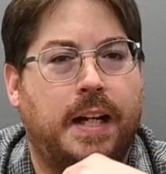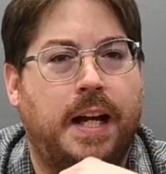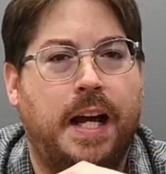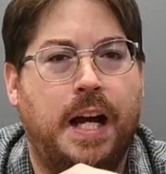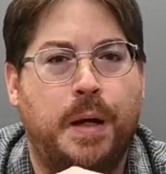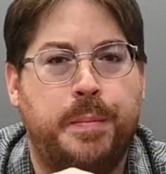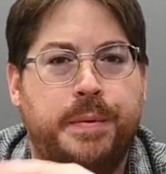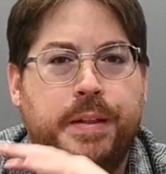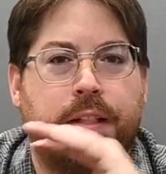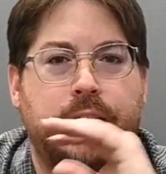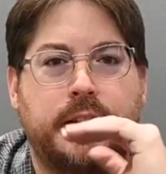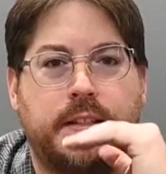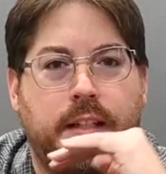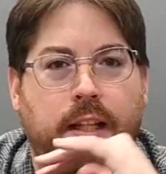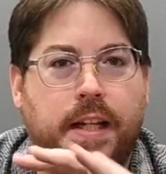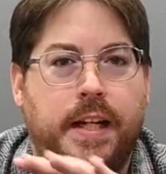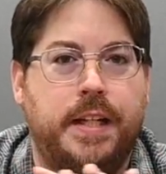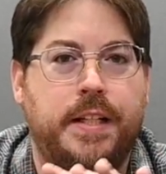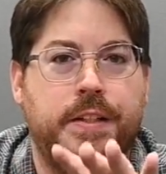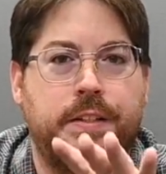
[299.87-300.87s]
hobbyist
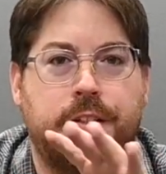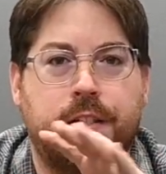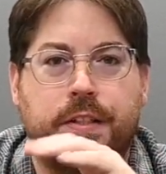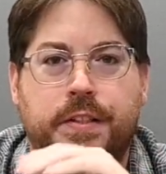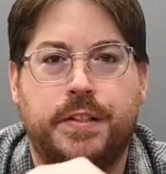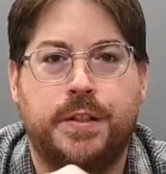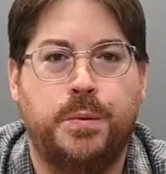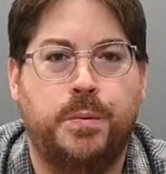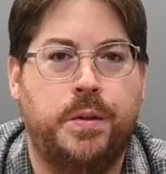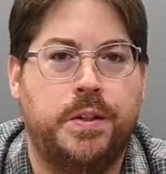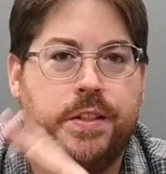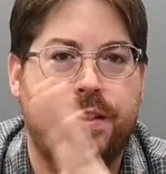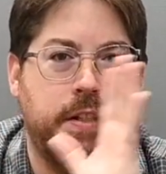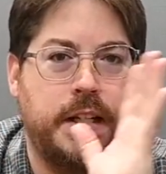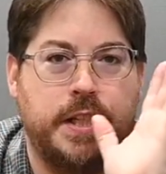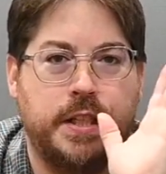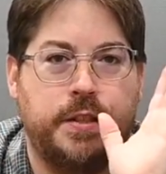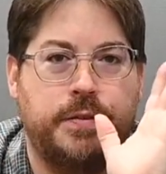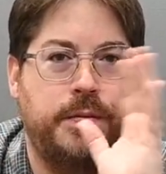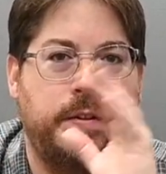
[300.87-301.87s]
lens. It's the one
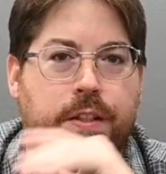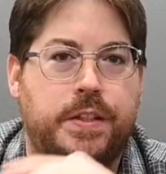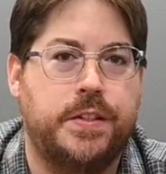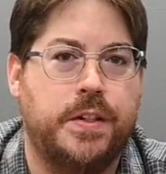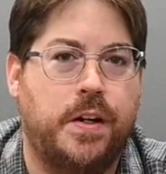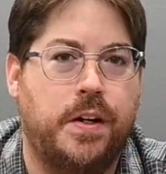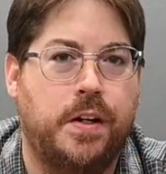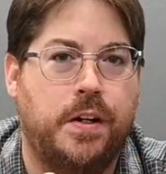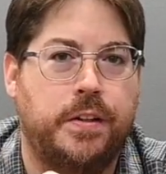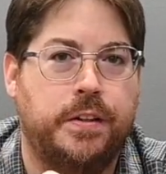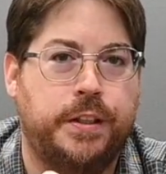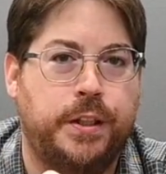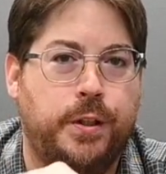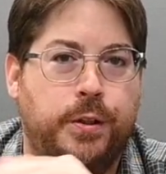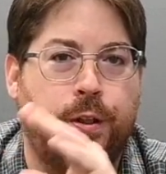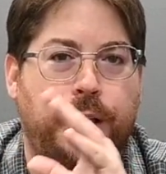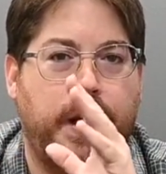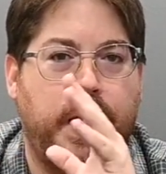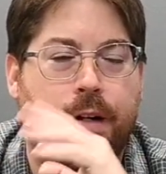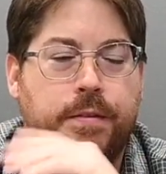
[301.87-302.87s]
size fits all. You
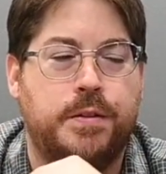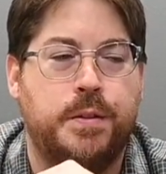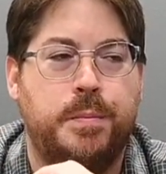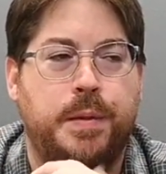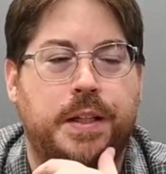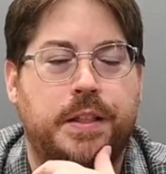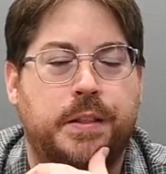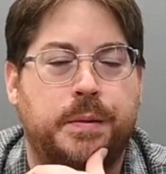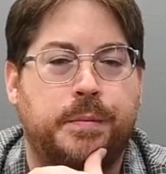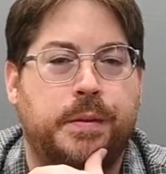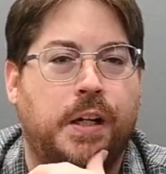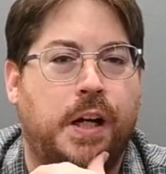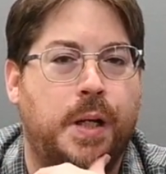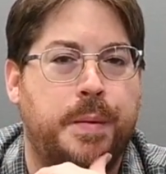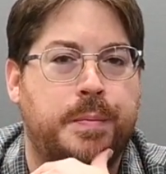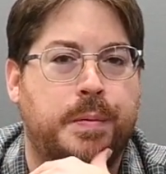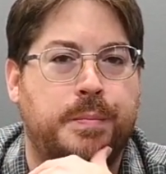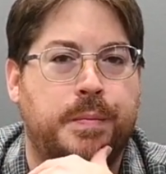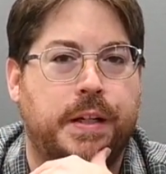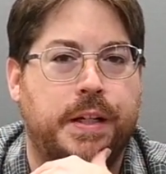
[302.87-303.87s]
know, you have to make some
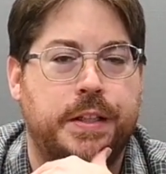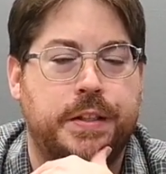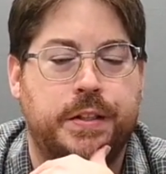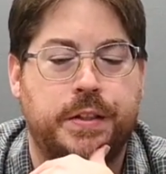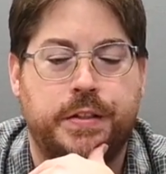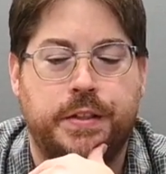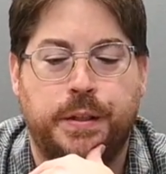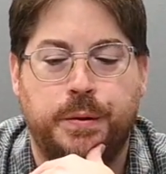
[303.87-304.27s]
compromises